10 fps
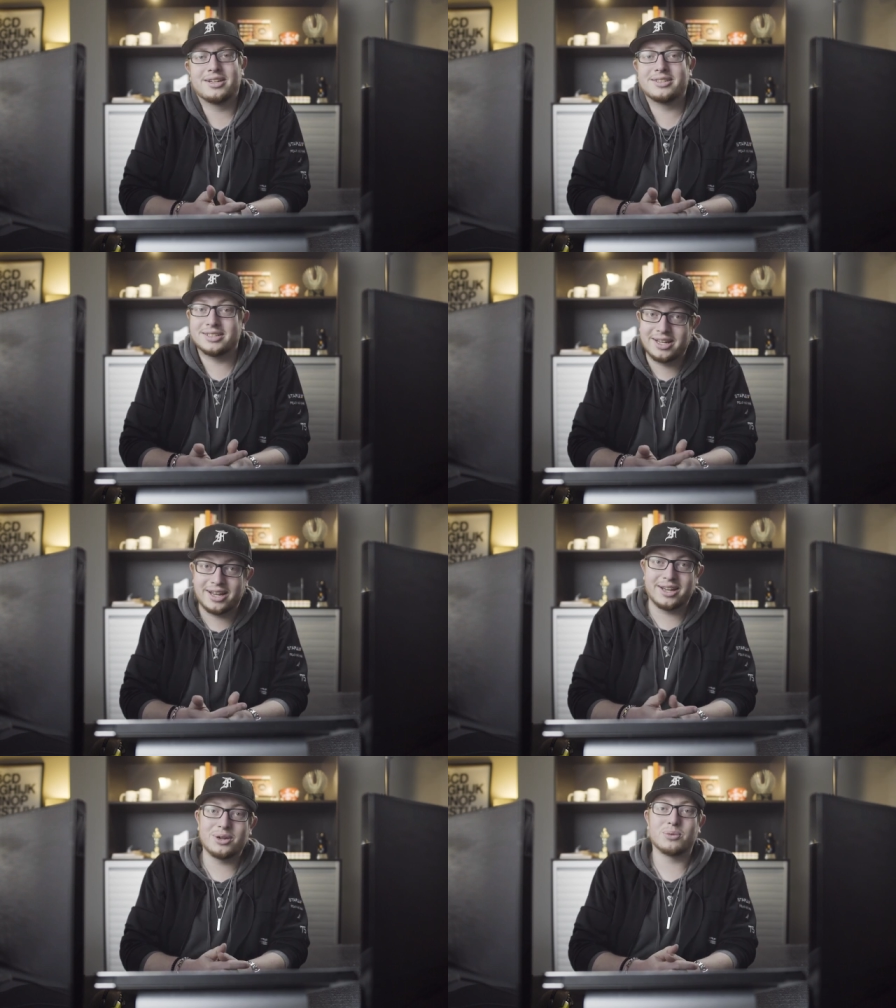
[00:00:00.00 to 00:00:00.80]

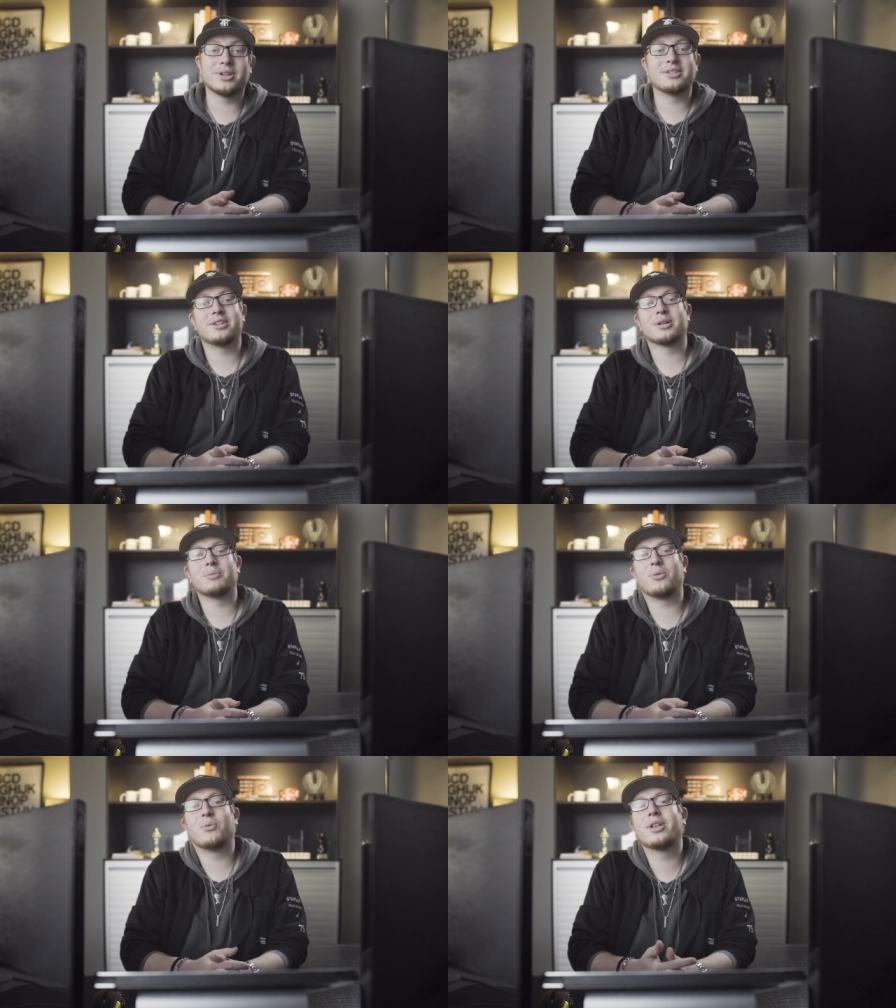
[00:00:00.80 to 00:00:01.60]
Today, we're going to talk
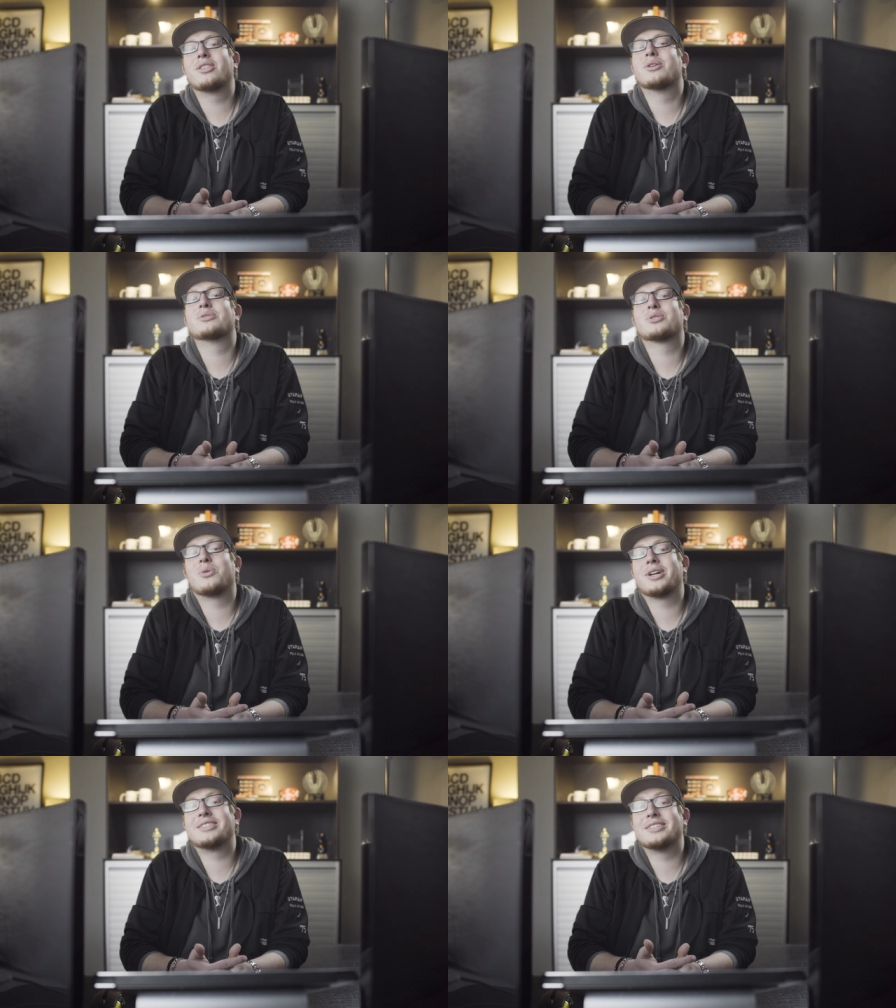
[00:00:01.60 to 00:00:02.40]
about what those
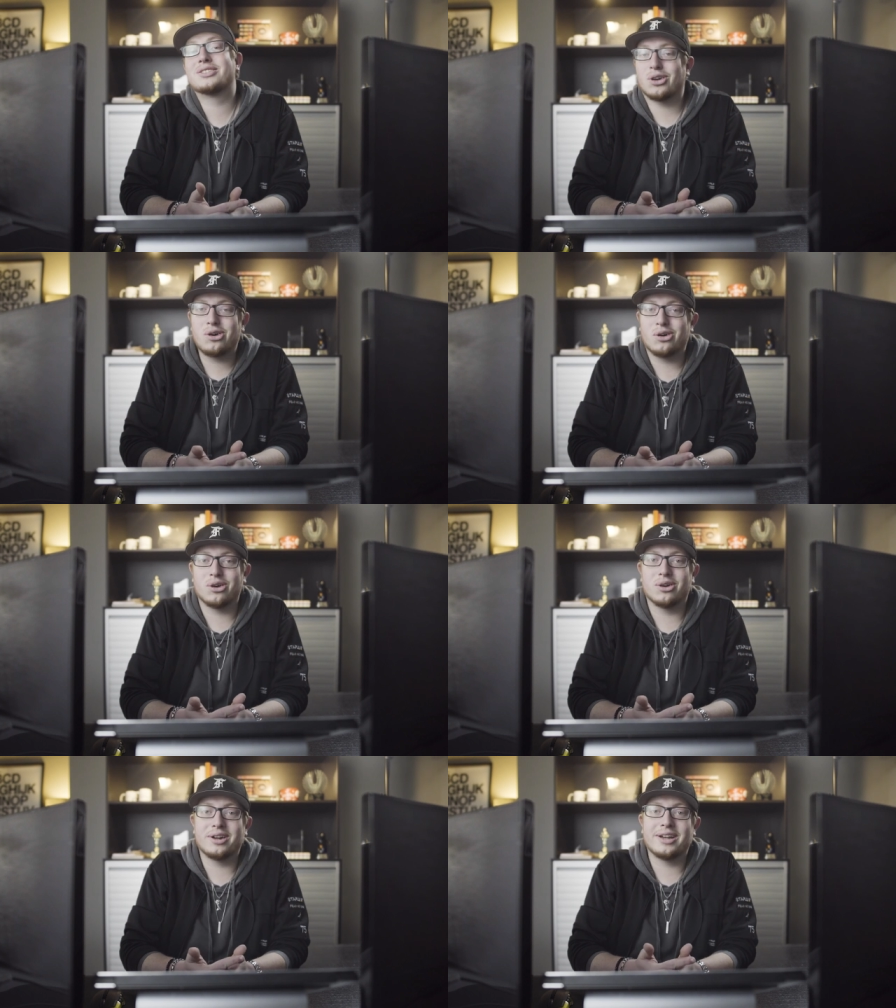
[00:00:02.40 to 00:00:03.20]
questions
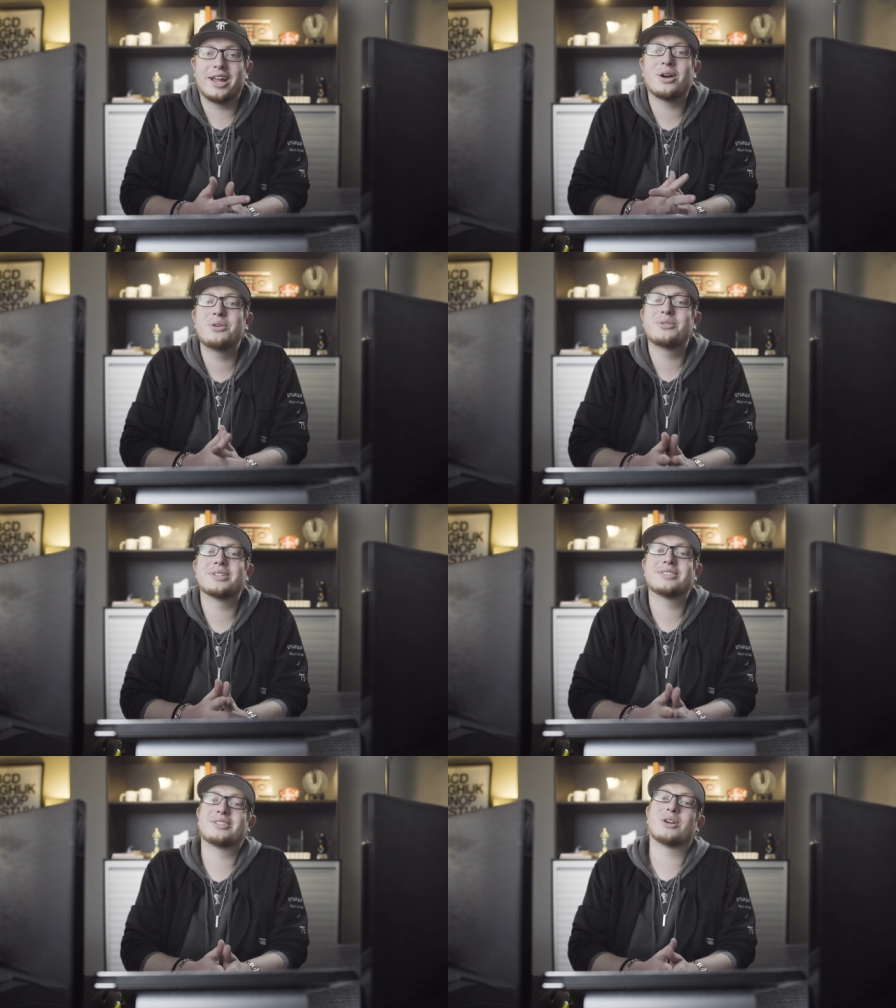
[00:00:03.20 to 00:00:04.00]
are and how you
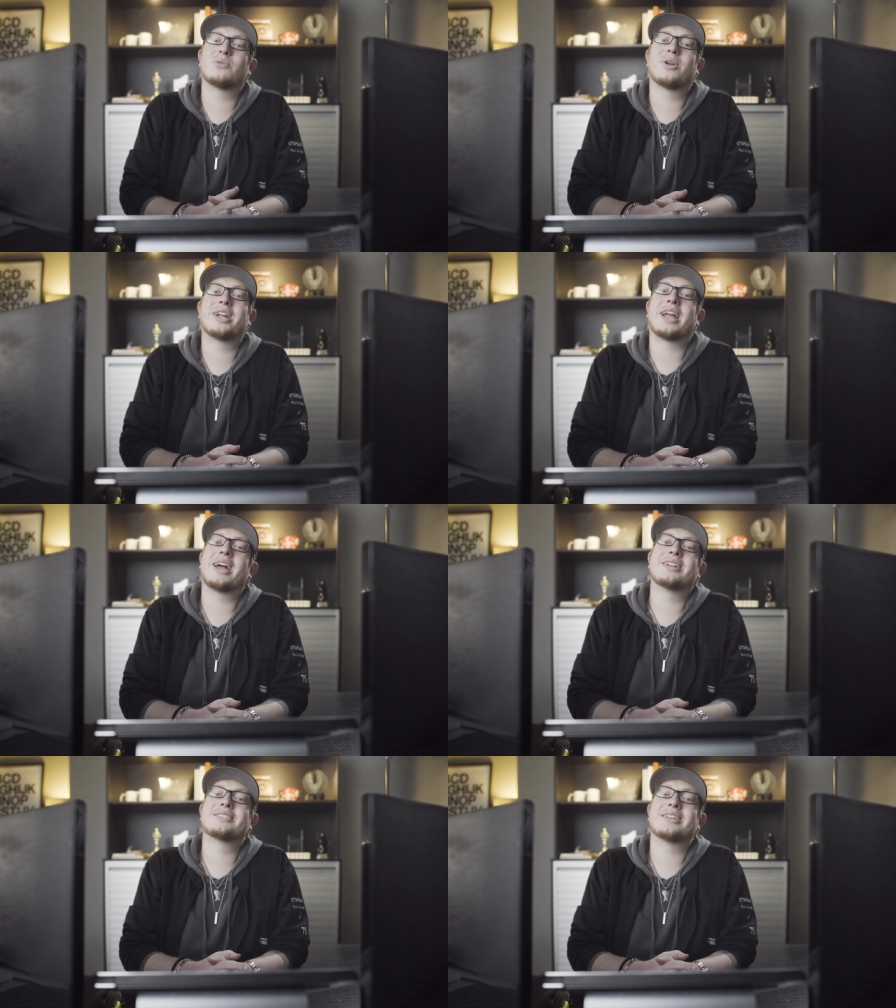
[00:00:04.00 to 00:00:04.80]
can start running
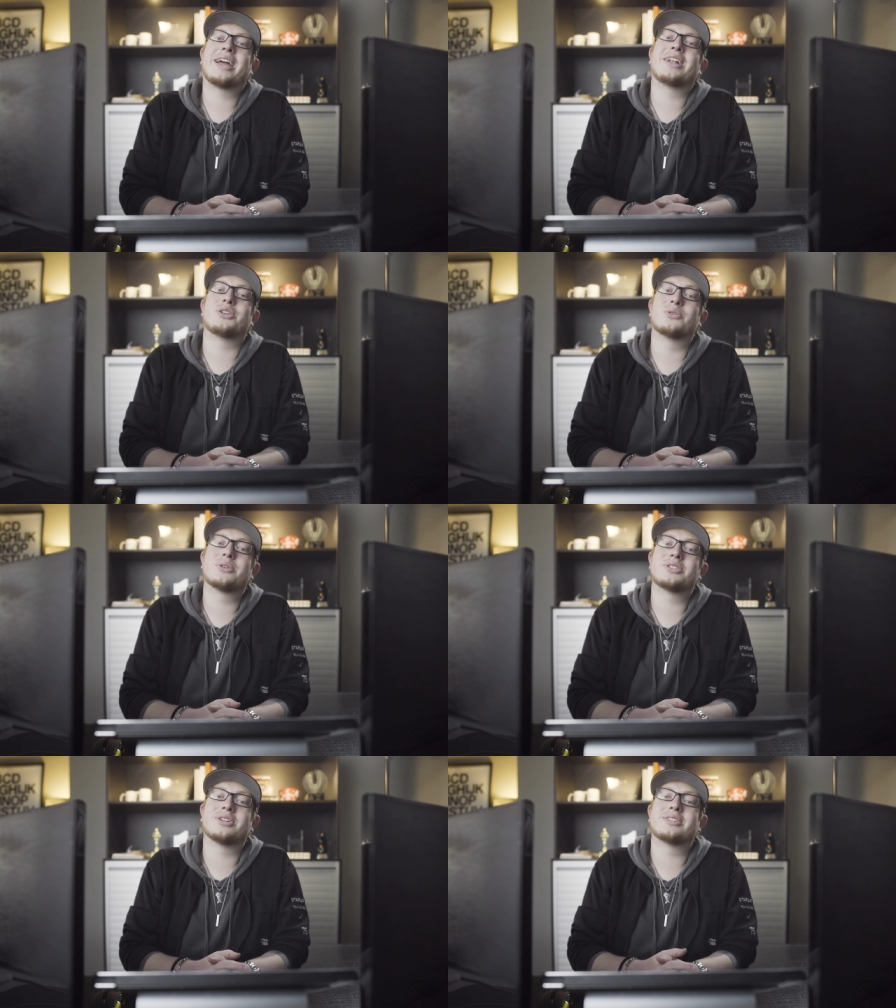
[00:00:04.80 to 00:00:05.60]
ads at your
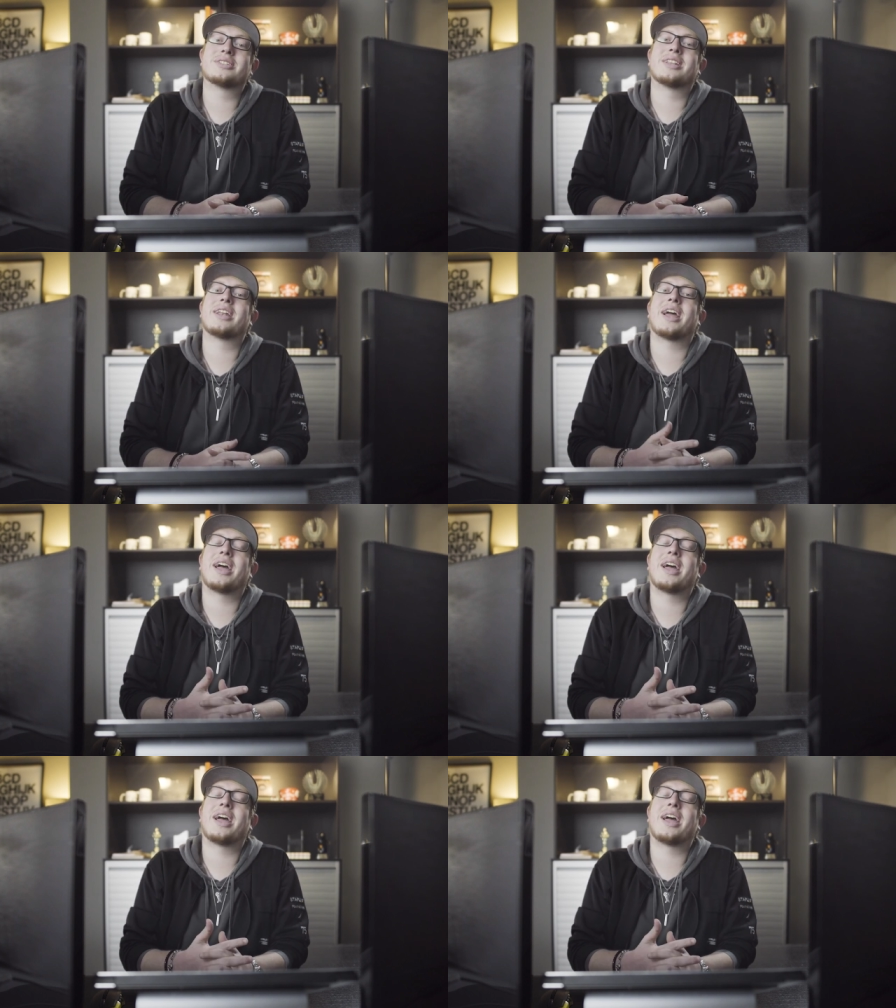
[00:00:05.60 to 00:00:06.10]
church that